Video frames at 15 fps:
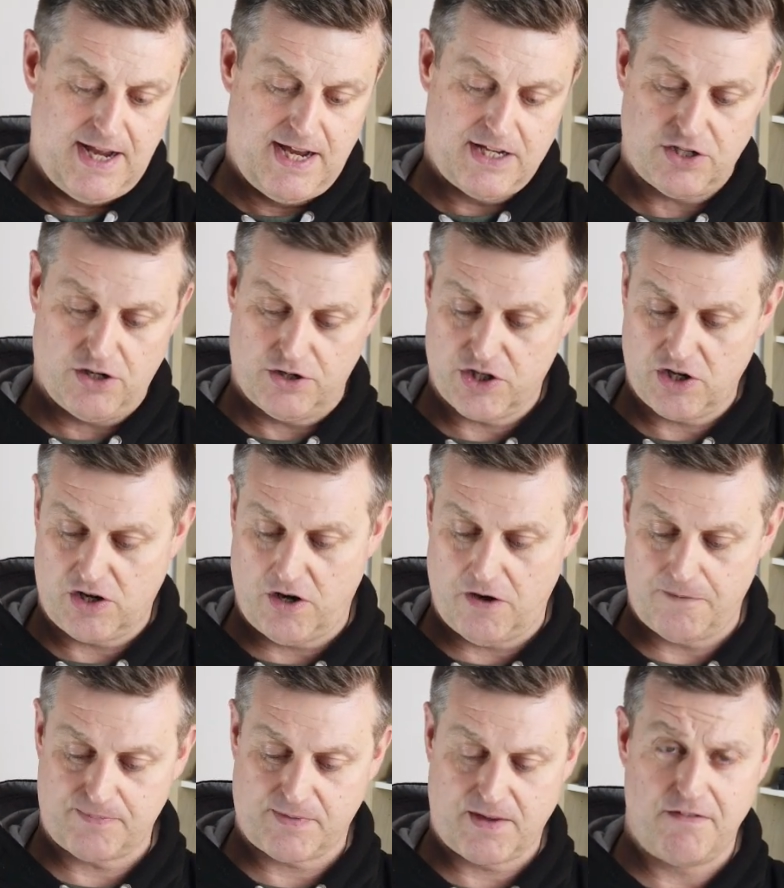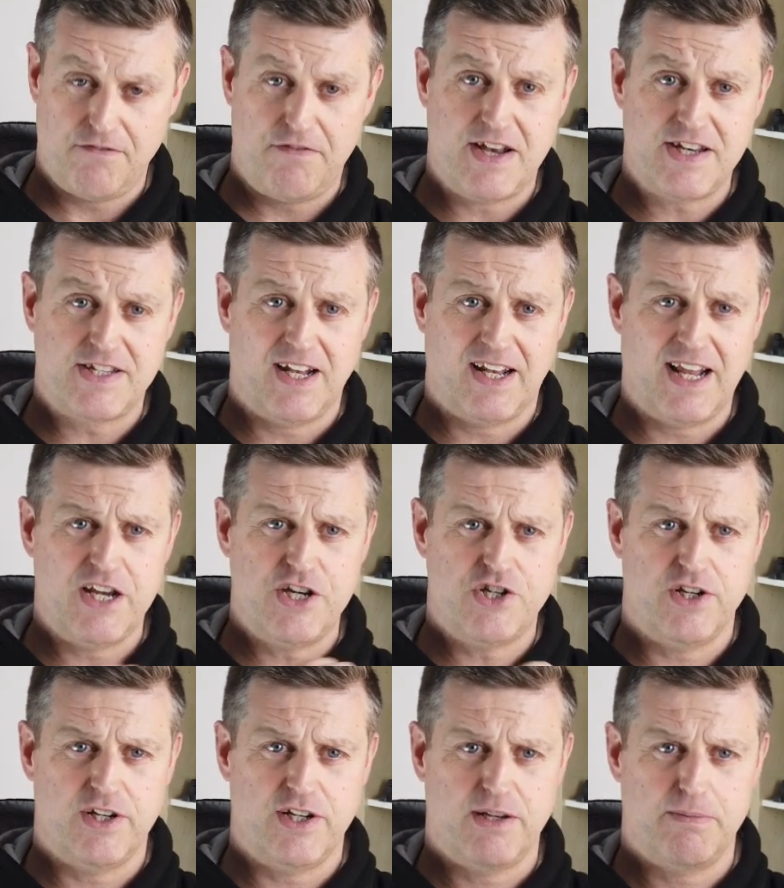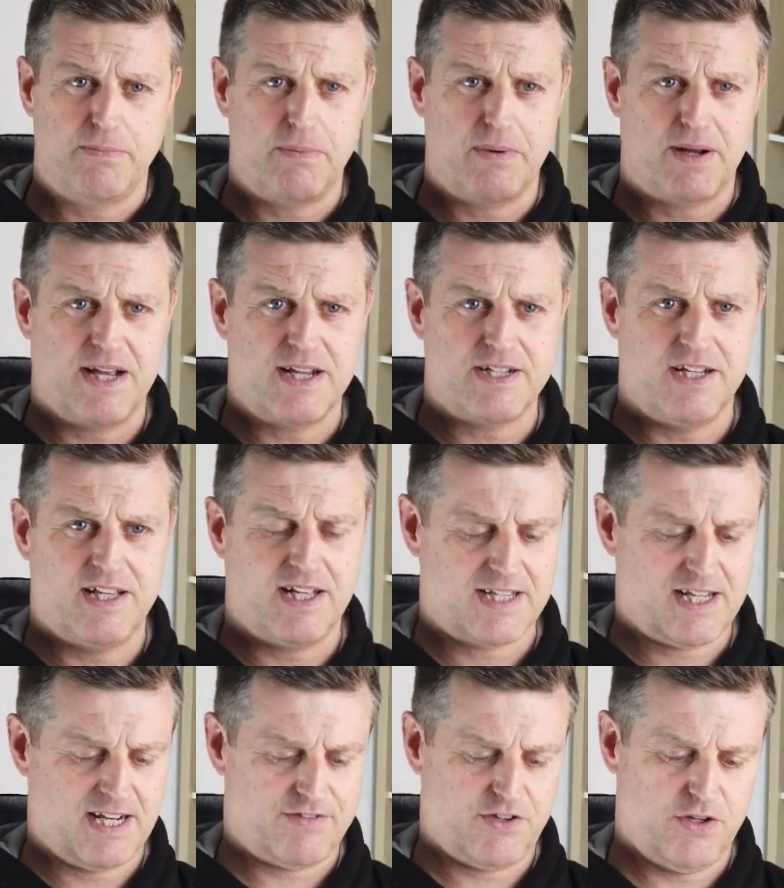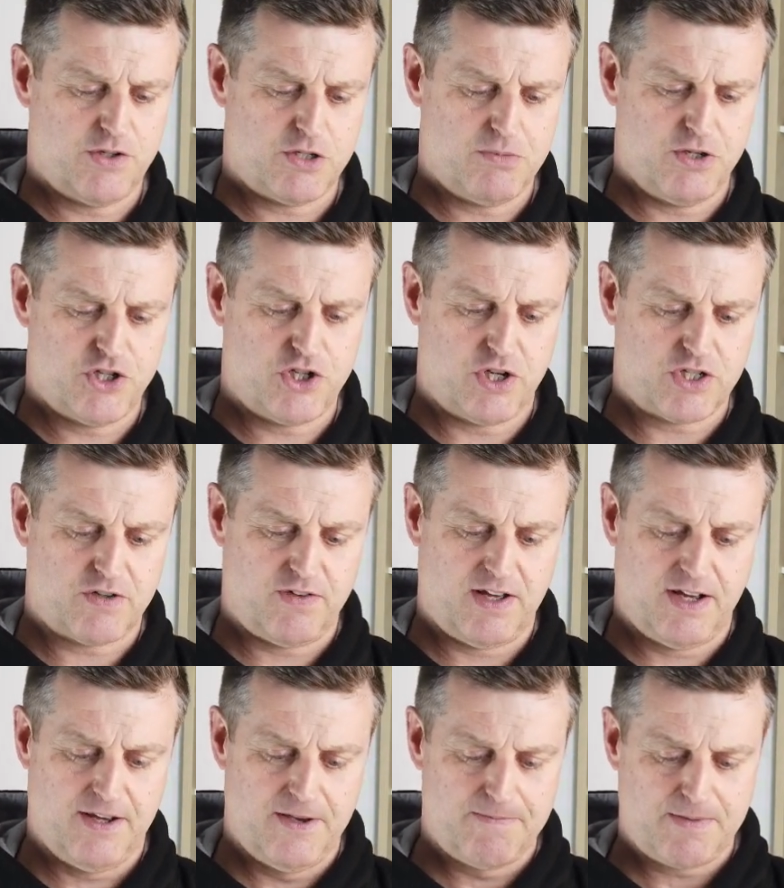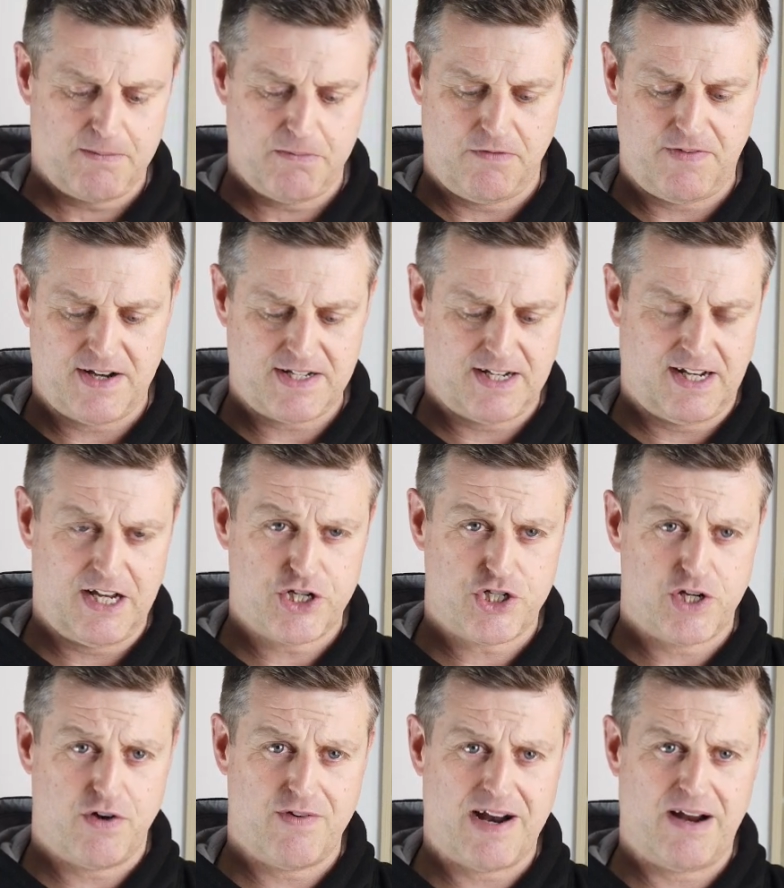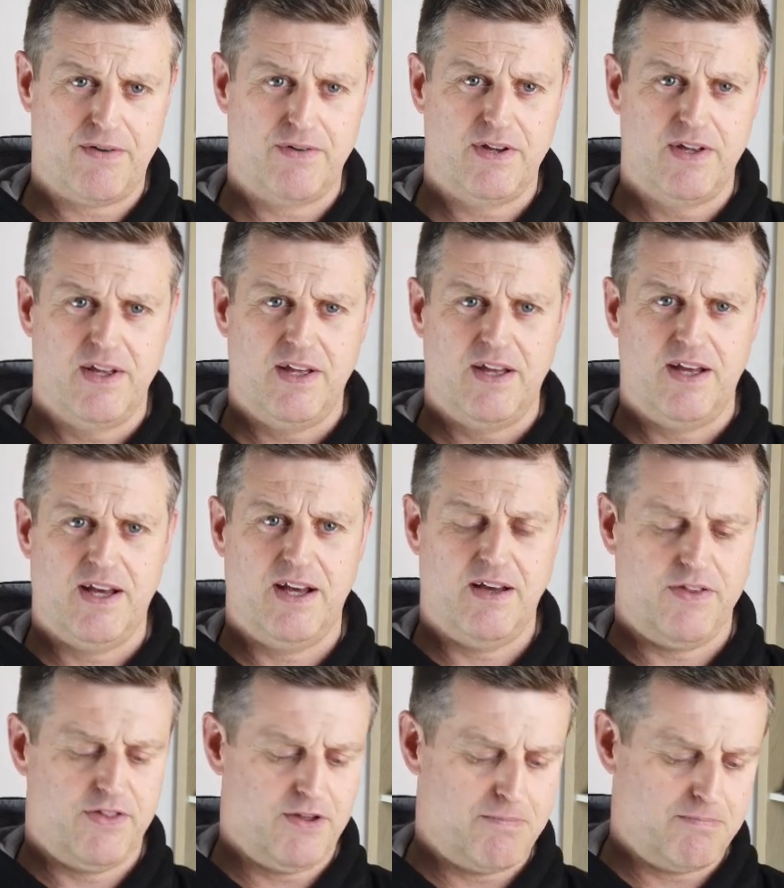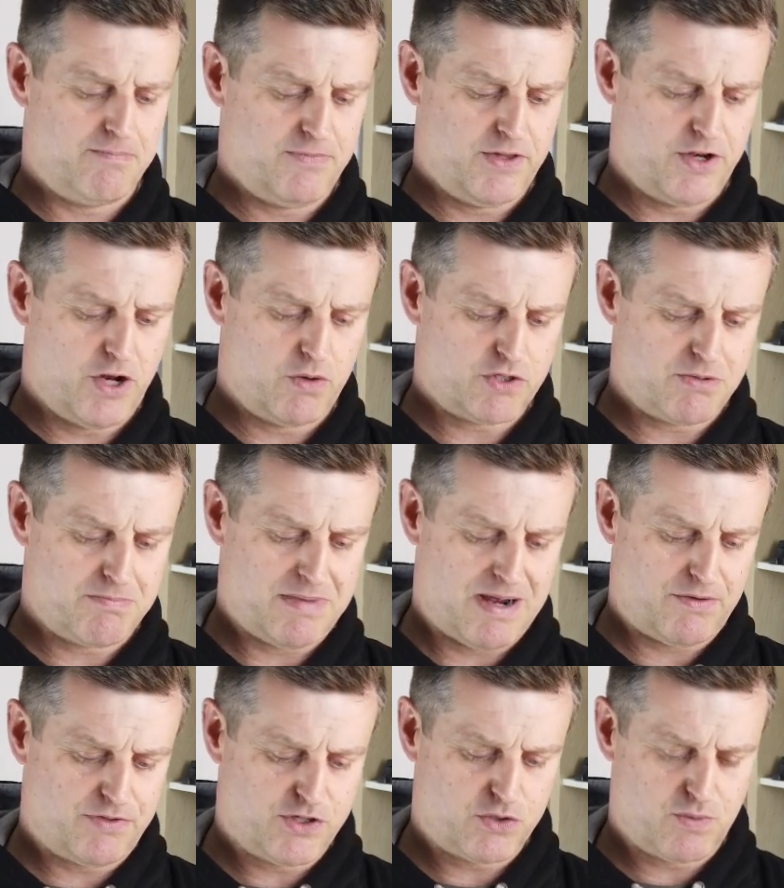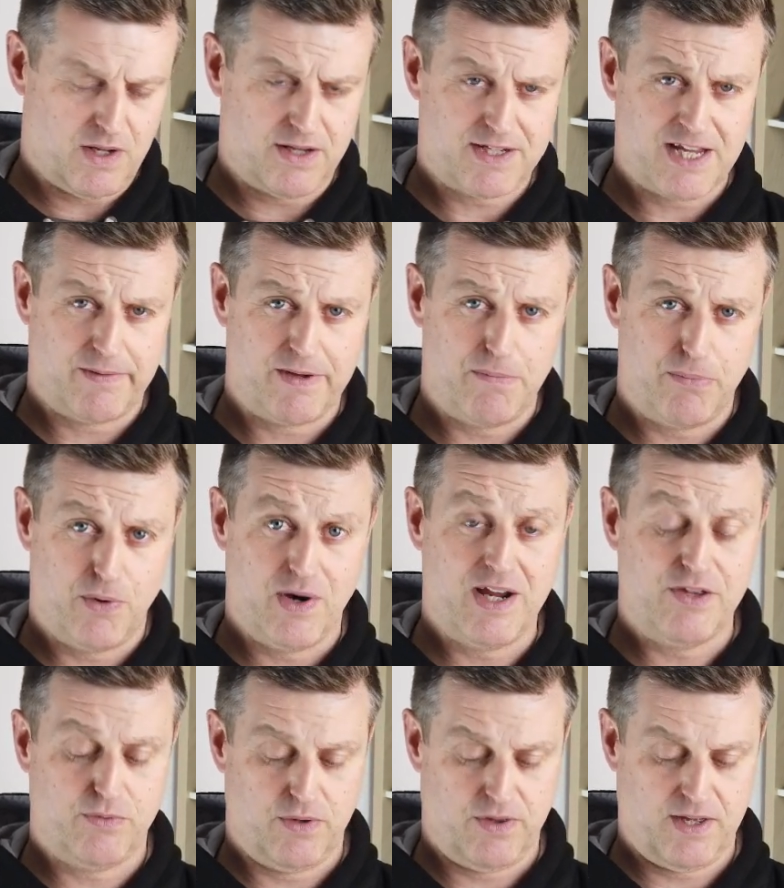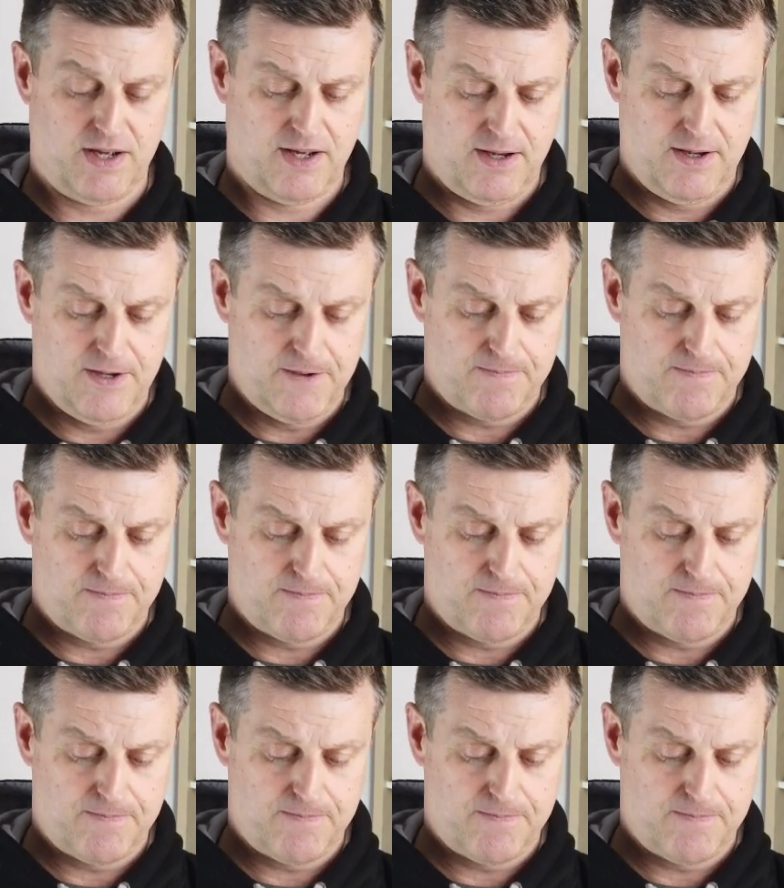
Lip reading: It's also got ventilation. People can't see that, I'll have to do some of the shots of that, but ventilation around the nose and mouth as well to help you breathe with that.